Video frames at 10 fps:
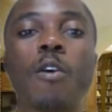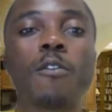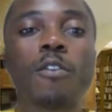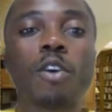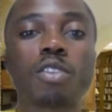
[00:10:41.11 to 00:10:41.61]

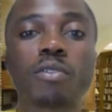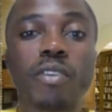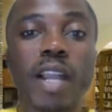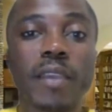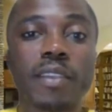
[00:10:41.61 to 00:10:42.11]
4 to
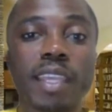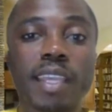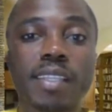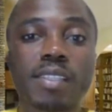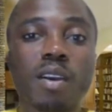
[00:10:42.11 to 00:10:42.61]
5
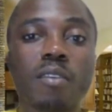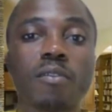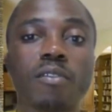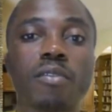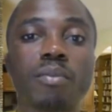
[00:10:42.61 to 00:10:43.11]
years of
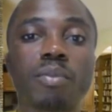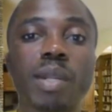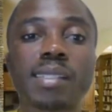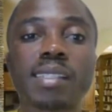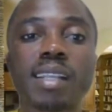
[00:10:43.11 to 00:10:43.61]

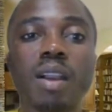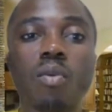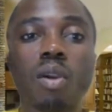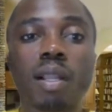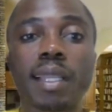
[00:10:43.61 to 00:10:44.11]
practical work